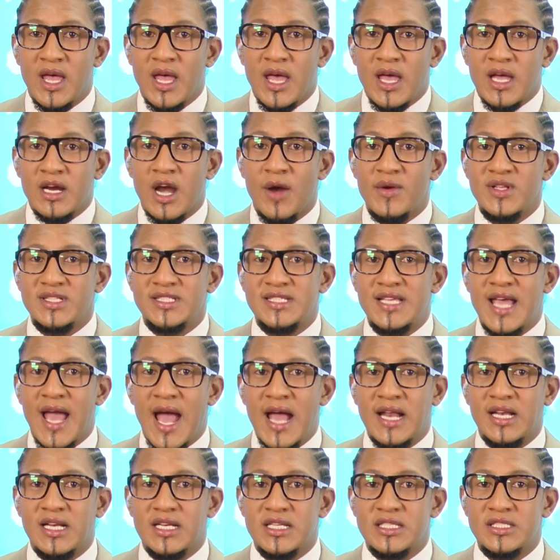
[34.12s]
Currency
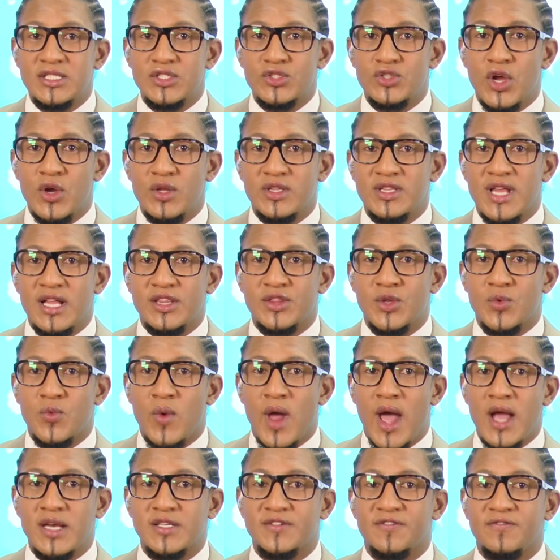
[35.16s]
analysts note that the
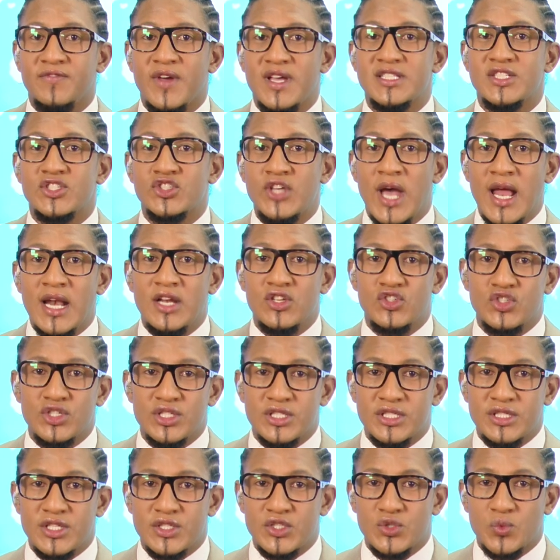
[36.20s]
rand faced
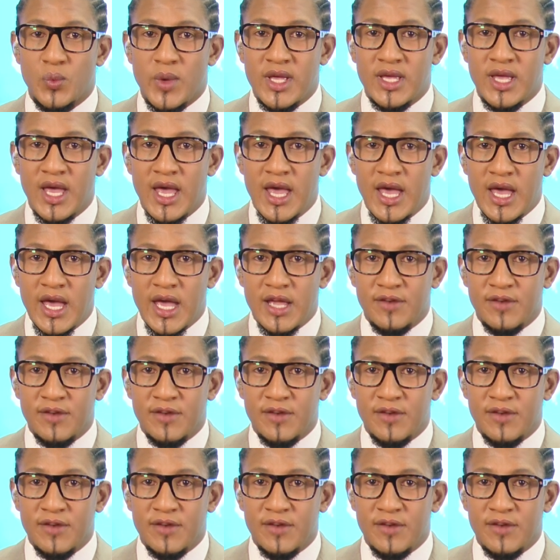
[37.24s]
challenges this week,